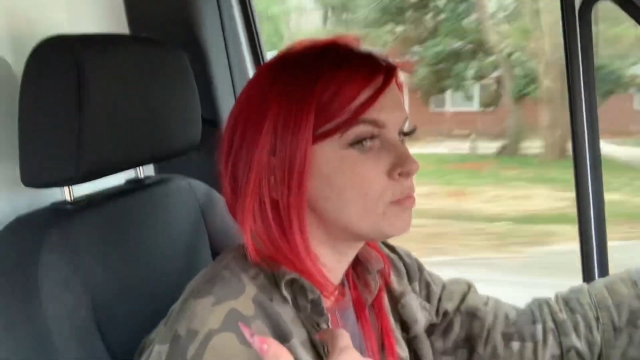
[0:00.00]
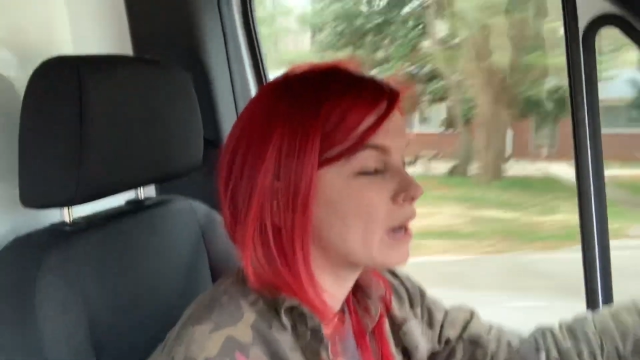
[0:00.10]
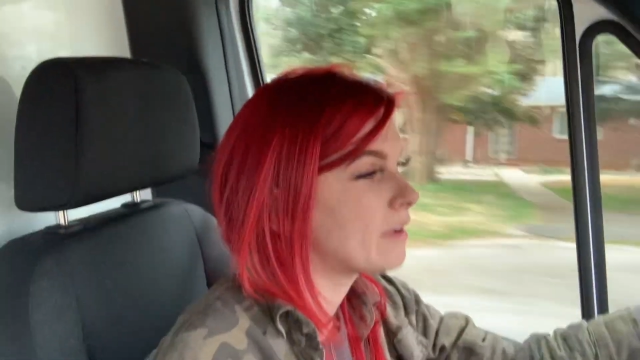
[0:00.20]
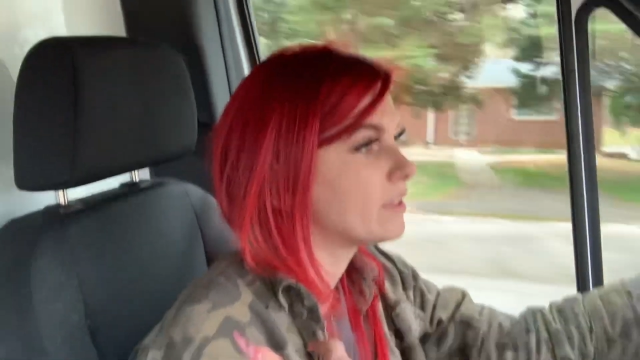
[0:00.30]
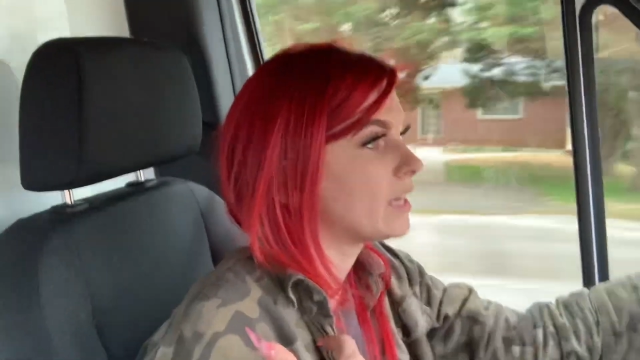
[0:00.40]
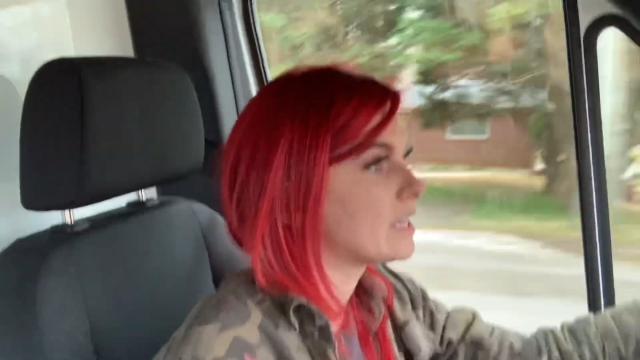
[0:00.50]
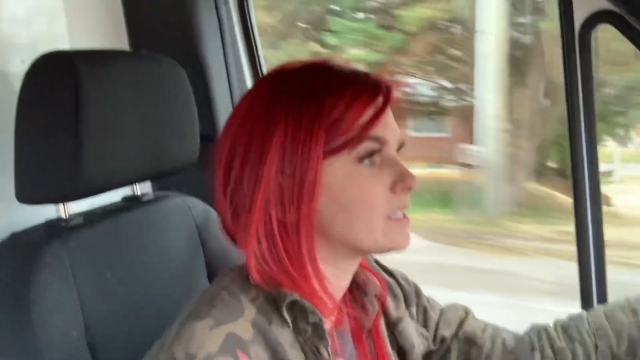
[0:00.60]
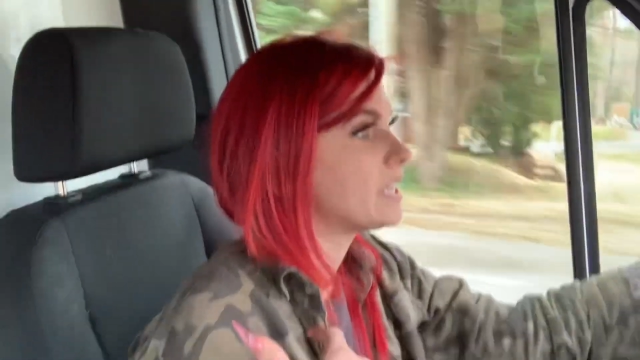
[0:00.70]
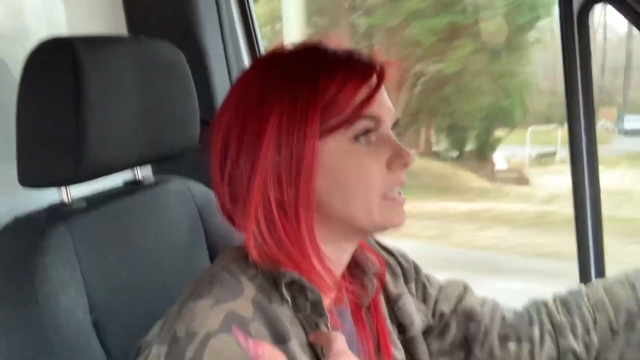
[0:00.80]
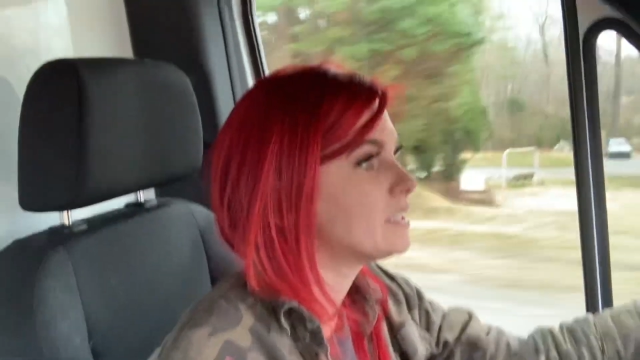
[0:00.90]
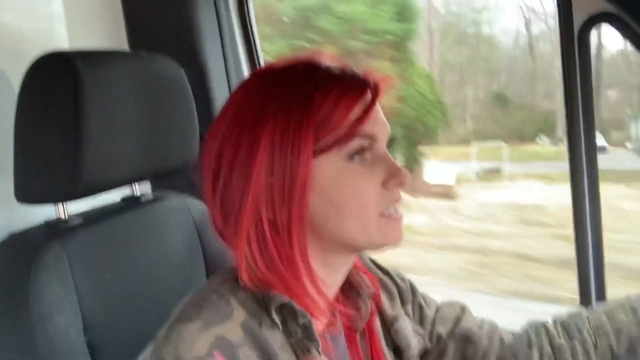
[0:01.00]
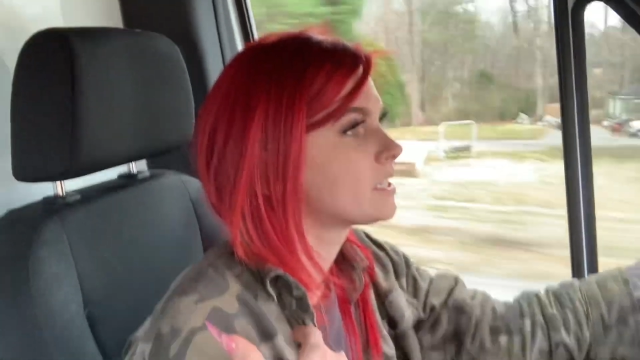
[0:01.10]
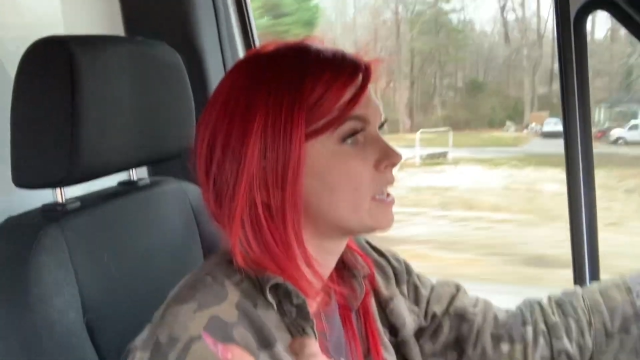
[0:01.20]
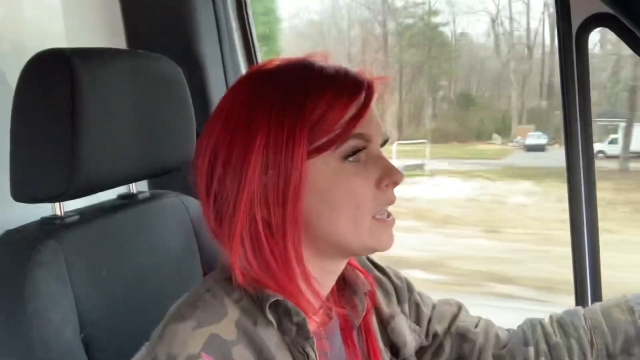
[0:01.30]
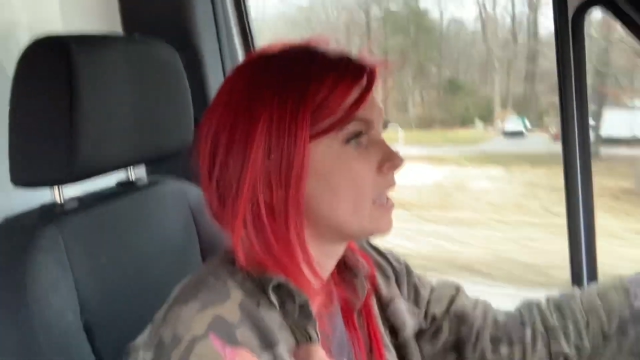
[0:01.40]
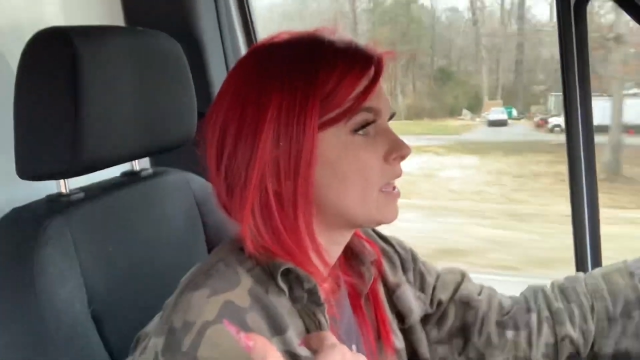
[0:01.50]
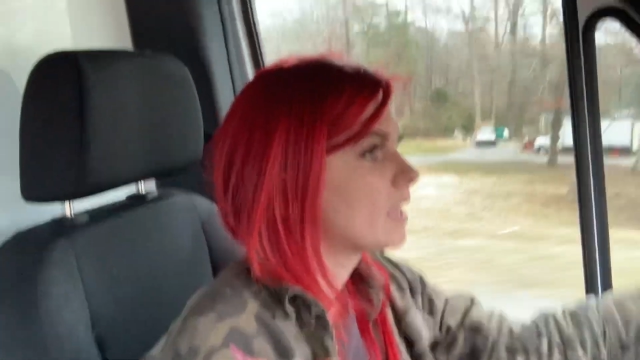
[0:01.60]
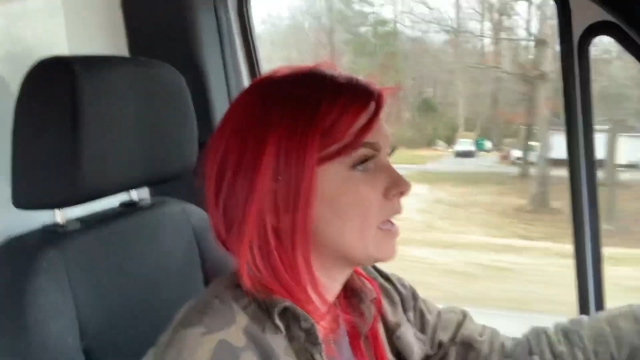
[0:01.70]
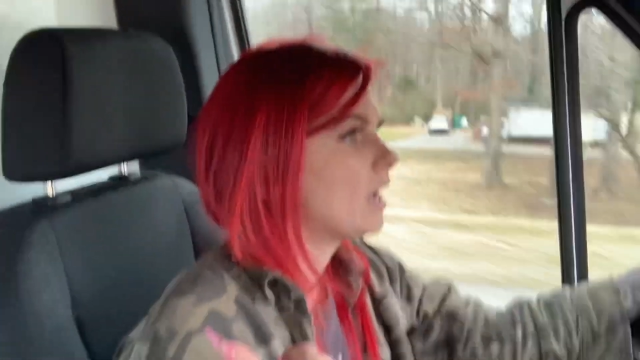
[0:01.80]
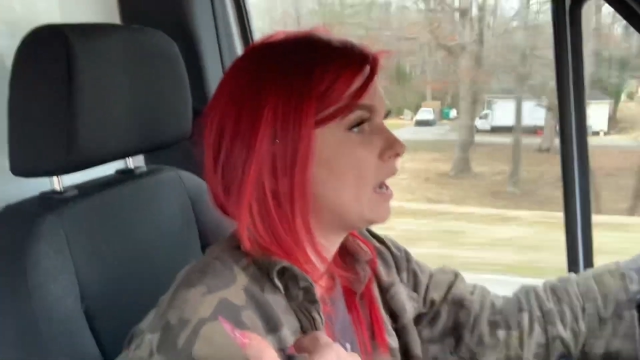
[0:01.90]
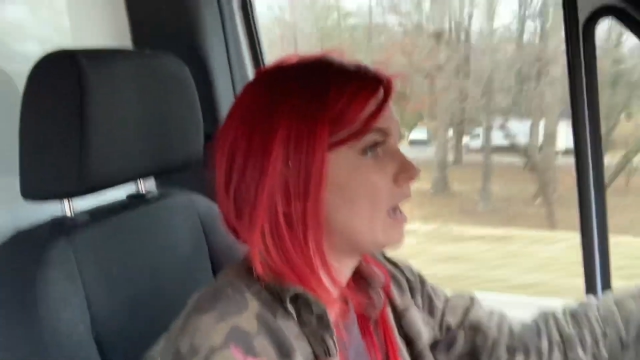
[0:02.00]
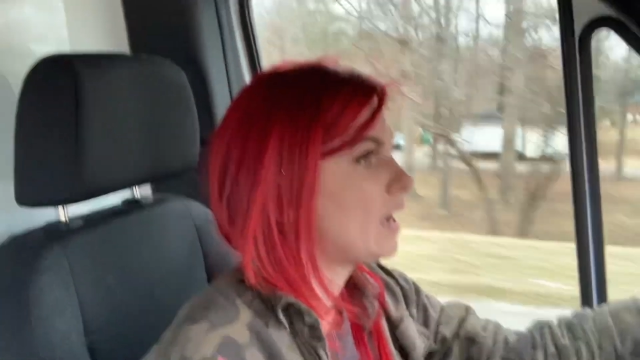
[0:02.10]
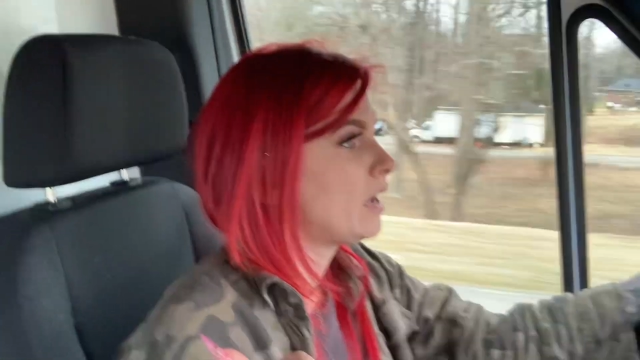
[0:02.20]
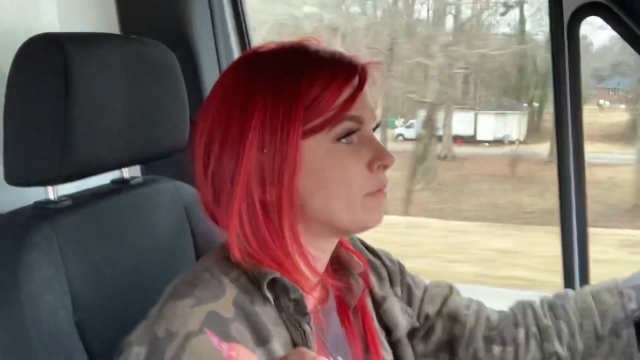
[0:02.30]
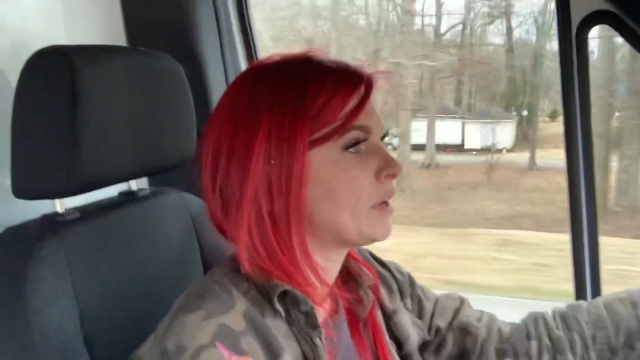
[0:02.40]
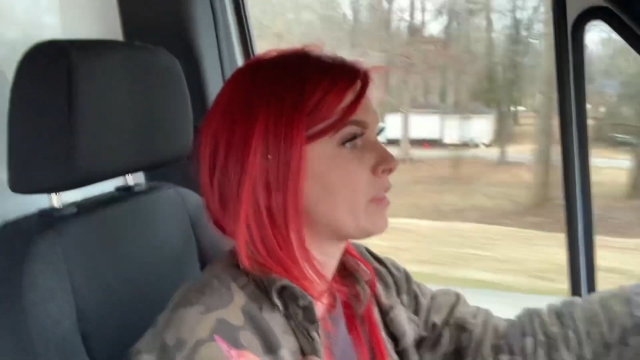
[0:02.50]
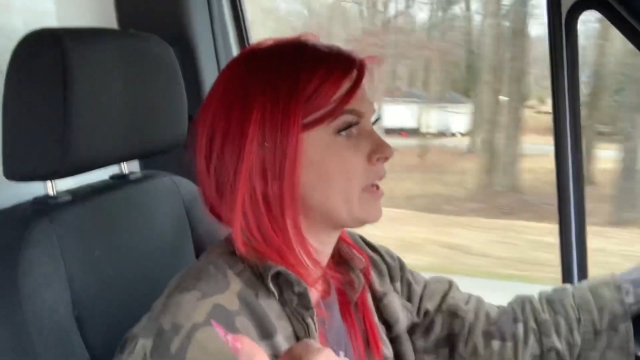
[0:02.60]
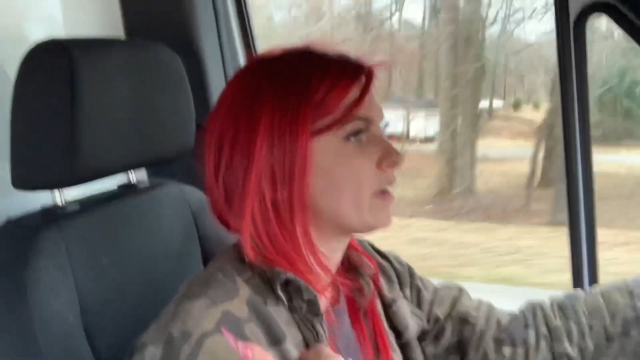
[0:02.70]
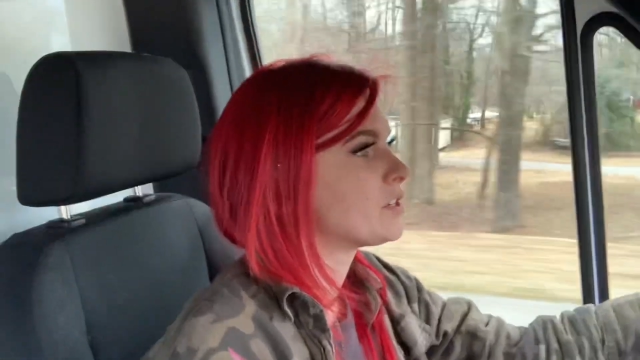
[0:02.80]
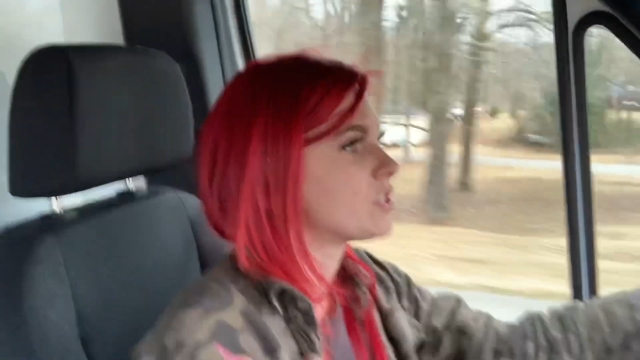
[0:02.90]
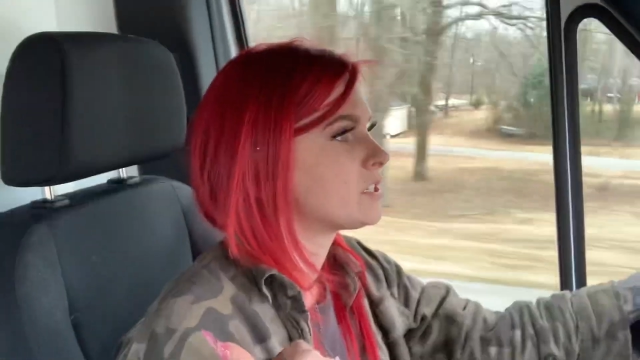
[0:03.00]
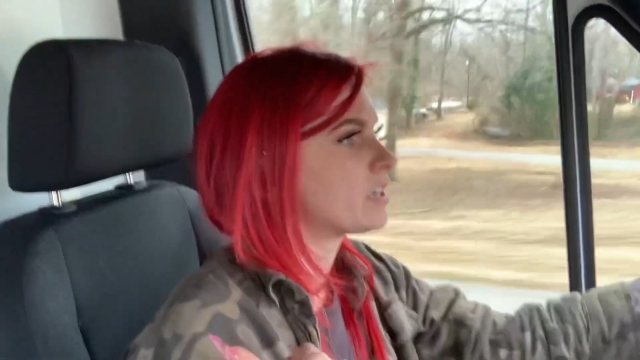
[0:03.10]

private lessons. Um, oh, thank God she's